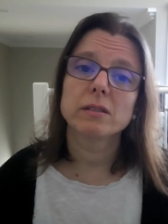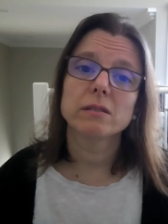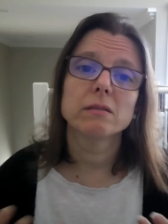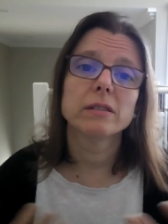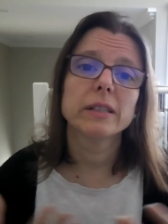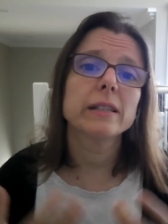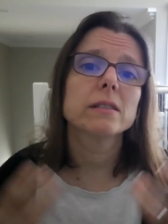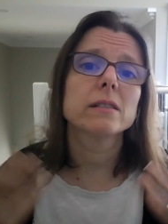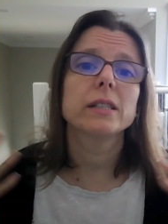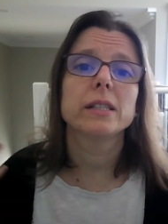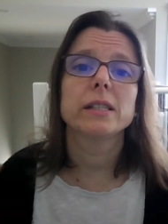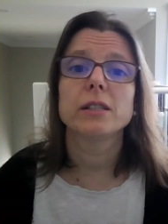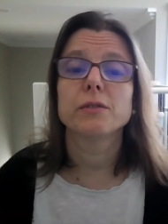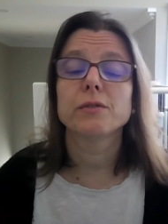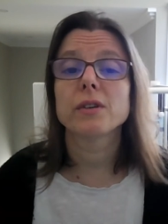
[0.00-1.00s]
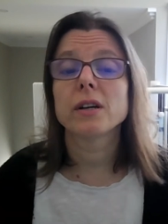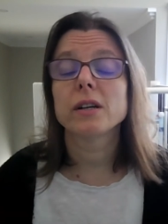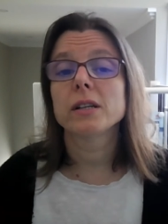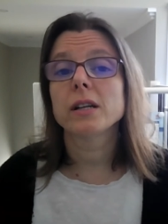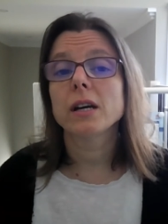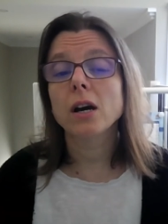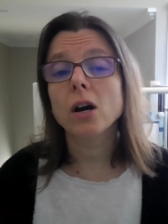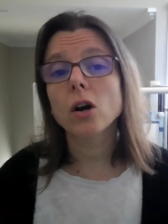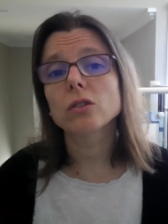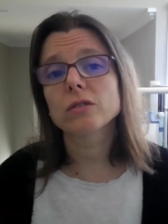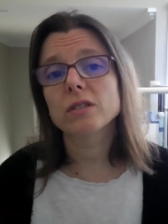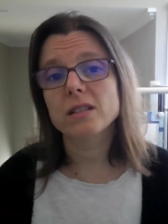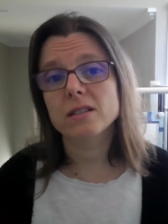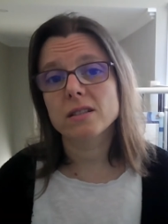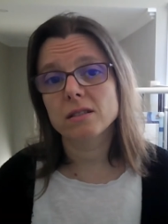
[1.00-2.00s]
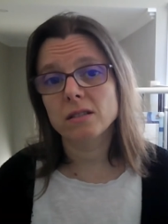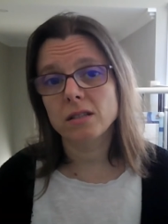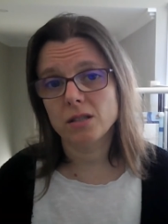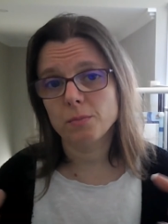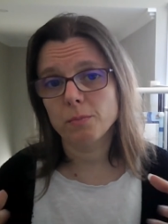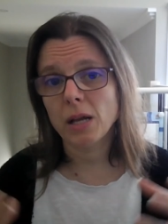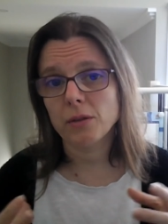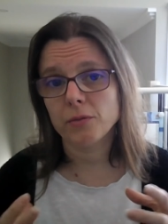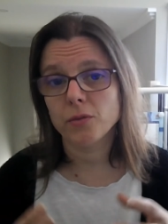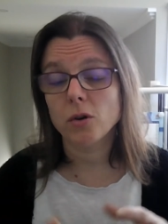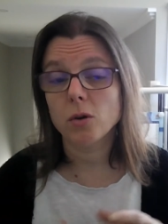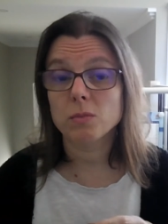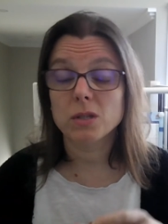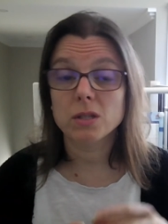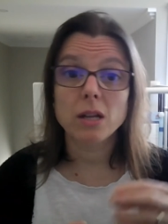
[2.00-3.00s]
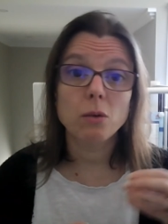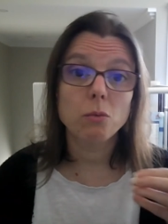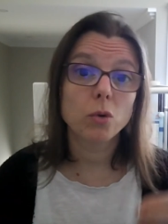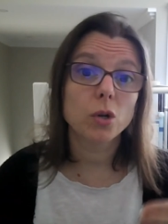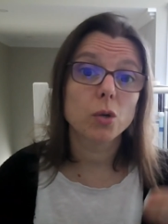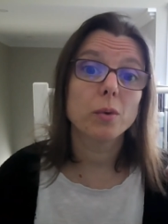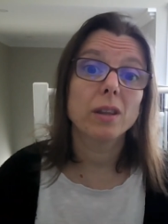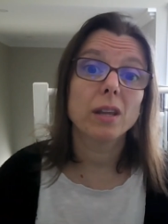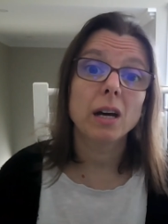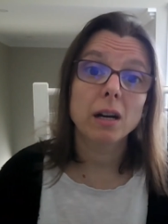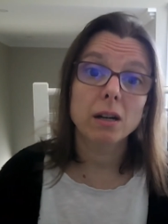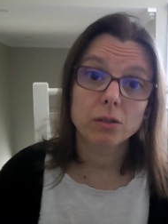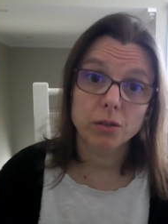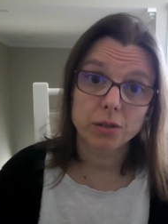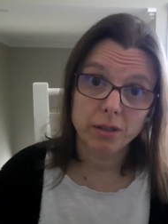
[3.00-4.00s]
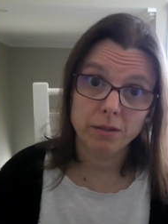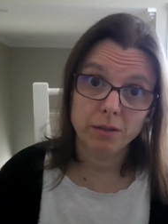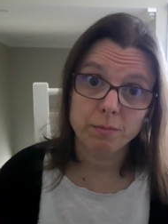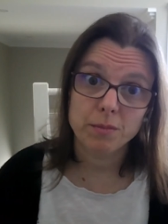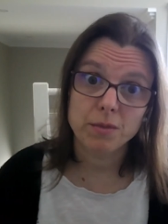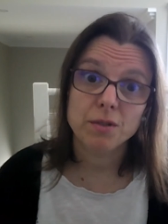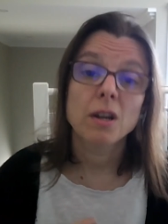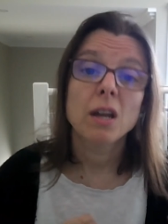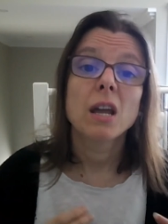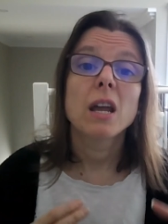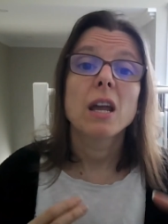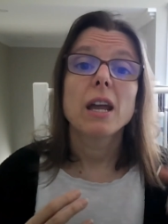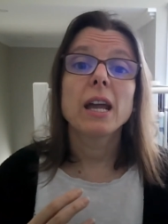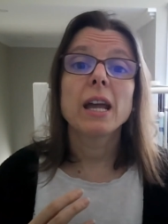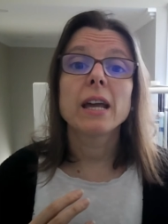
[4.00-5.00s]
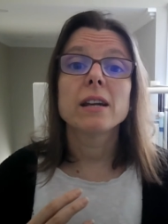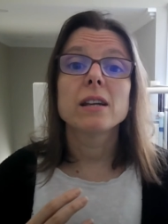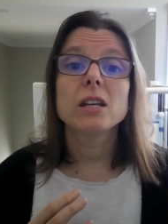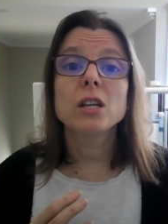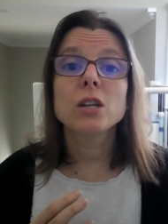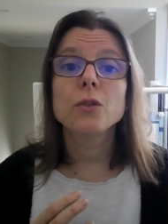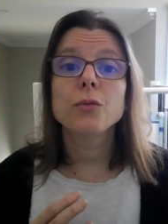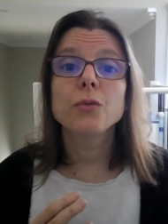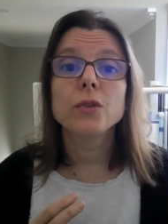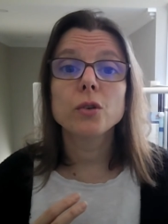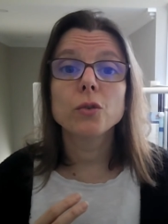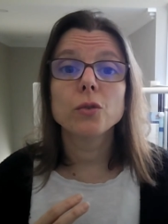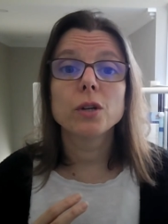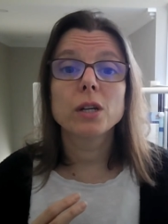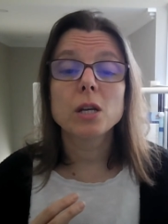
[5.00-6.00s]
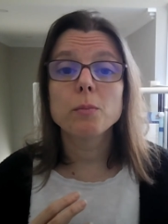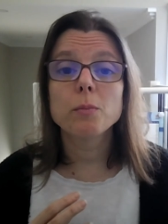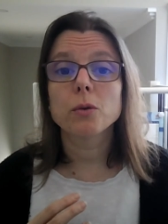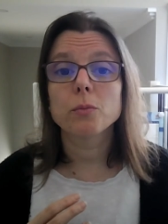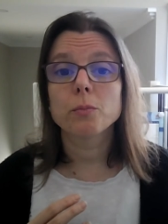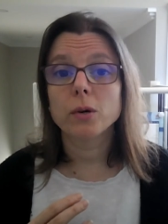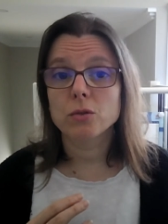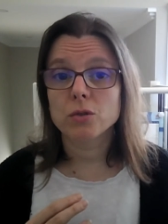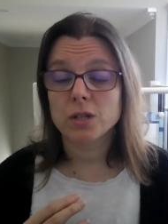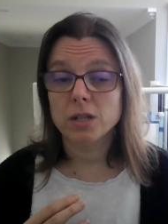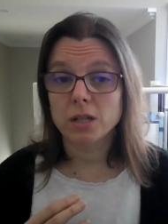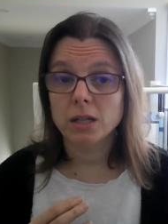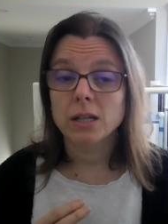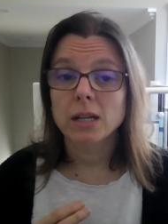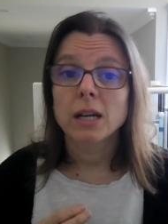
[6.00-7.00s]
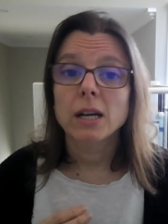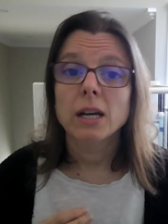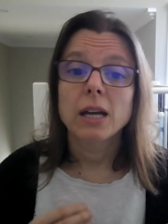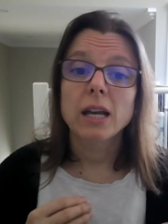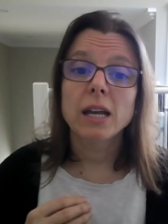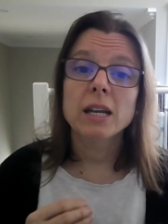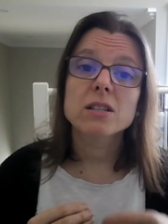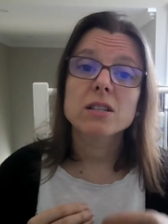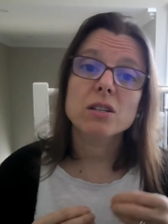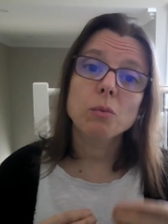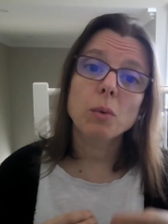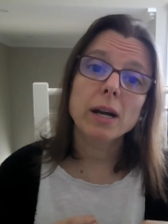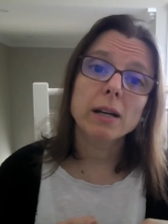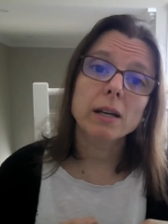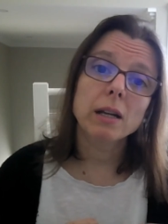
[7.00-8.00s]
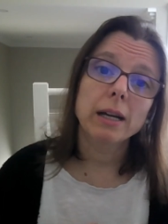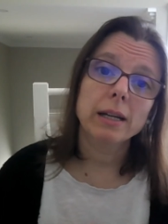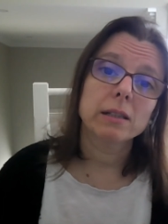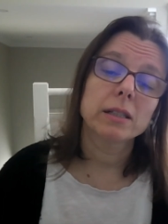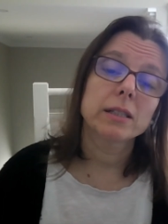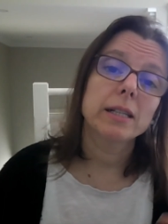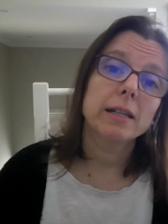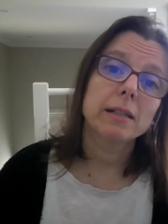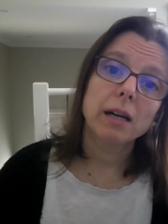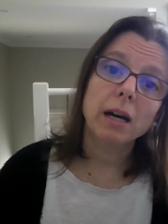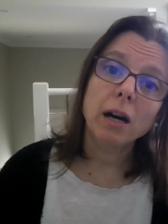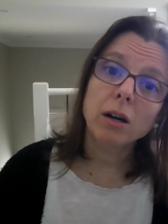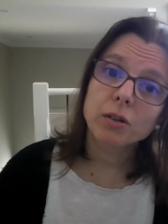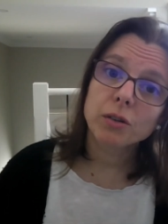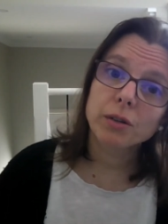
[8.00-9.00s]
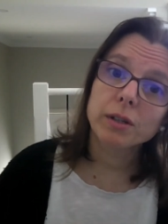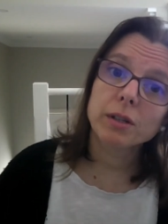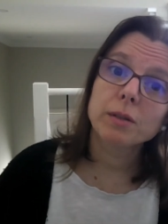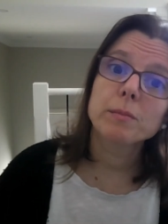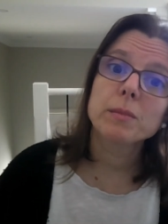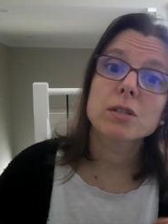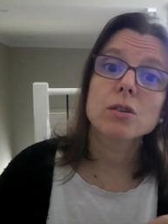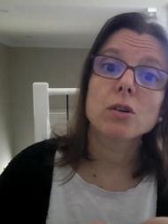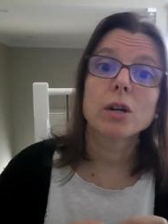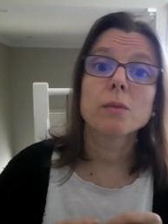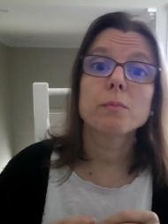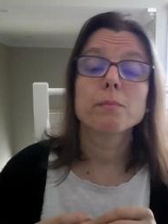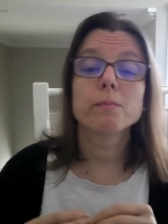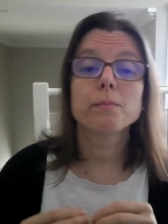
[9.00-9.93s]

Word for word: LinkedIn, even all these platforms, they work with algorithms, and if you keep on posting, it's quite likely that the algorithm is going to